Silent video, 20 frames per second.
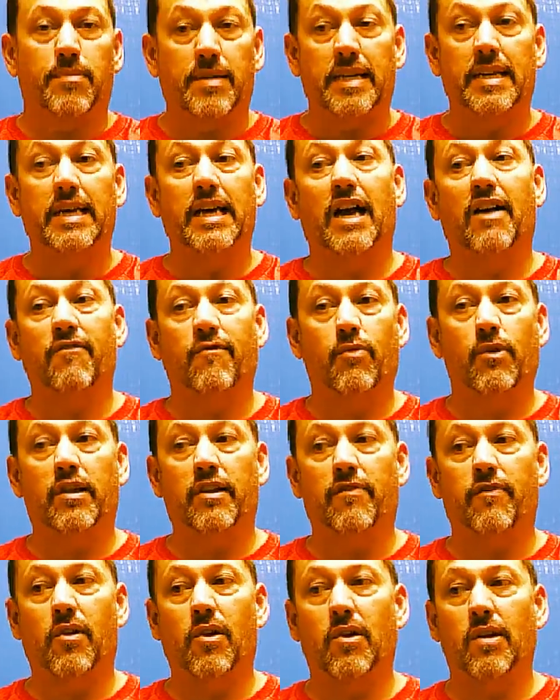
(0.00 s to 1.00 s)
But he got
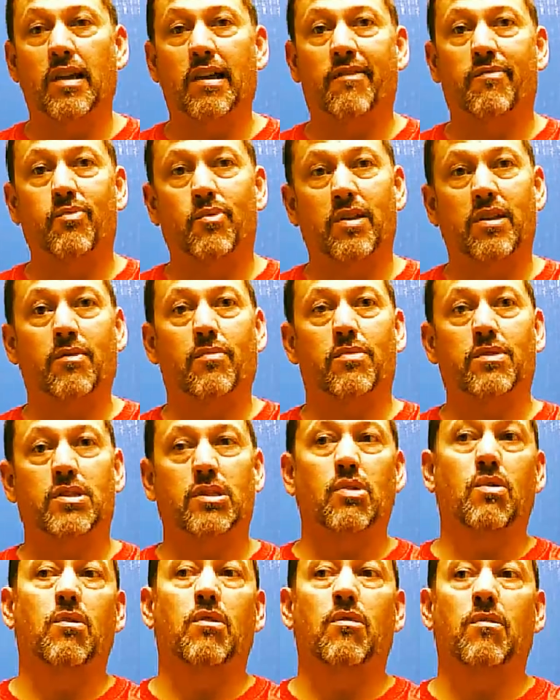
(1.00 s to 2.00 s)
really far left with it, was
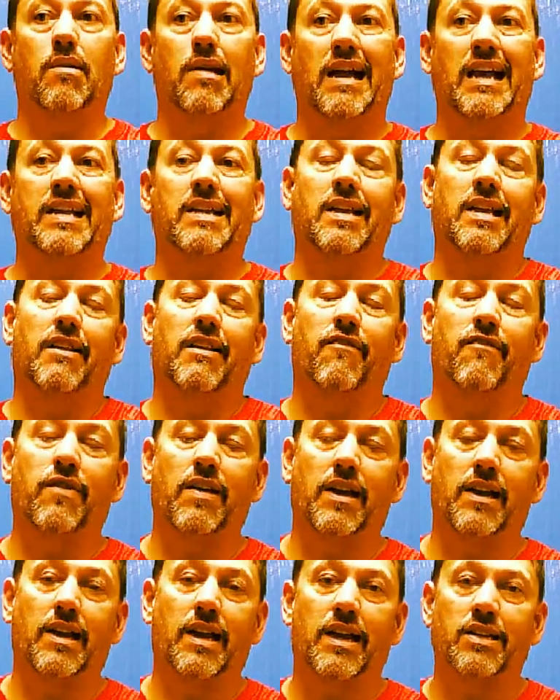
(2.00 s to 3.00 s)
throwing it right, and it
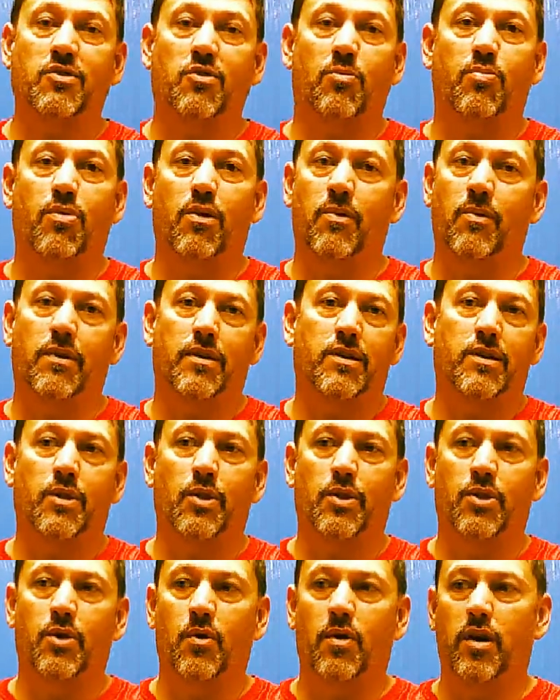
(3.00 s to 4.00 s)
finally got to a point where he
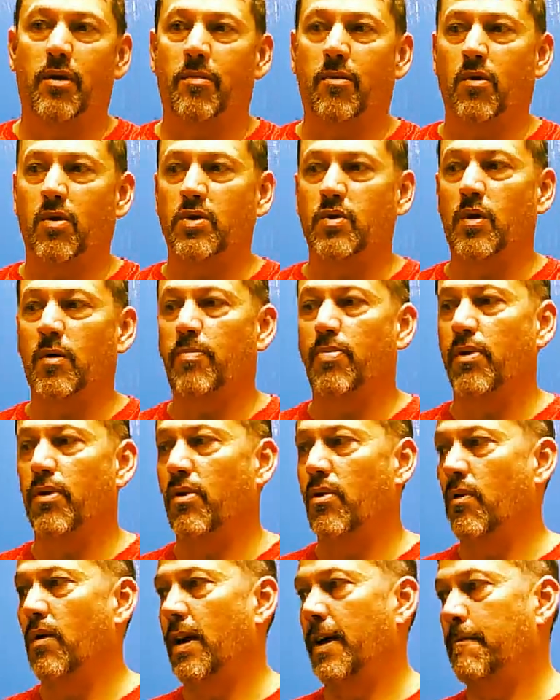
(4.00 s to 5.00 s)
couldn't throw anymore, so he put
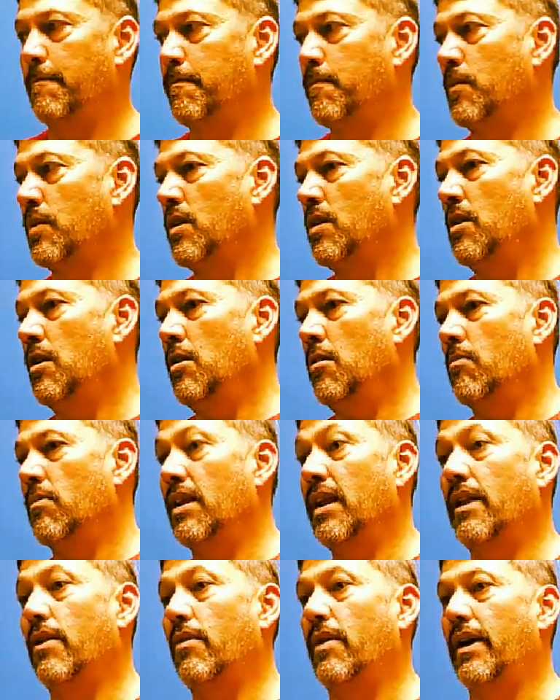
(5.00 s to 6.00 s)
it away. But
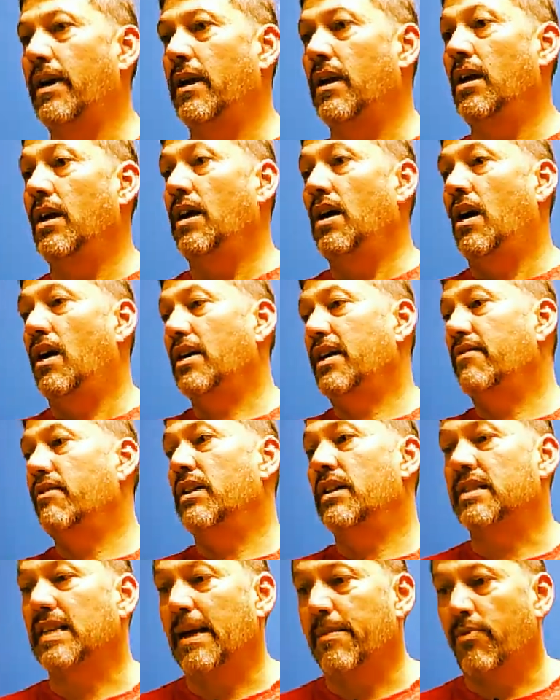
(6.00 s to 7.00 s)
anyway, I'll give you
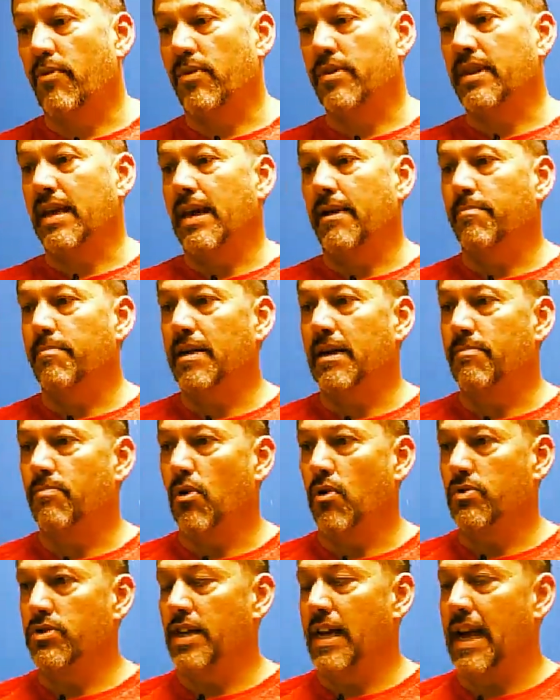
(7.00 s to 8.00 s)
an example with that Big
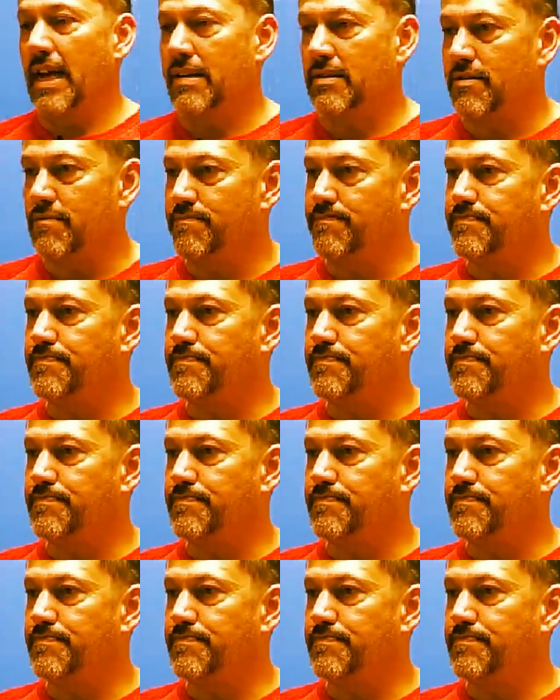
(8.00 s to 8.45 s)
Bro Jacked.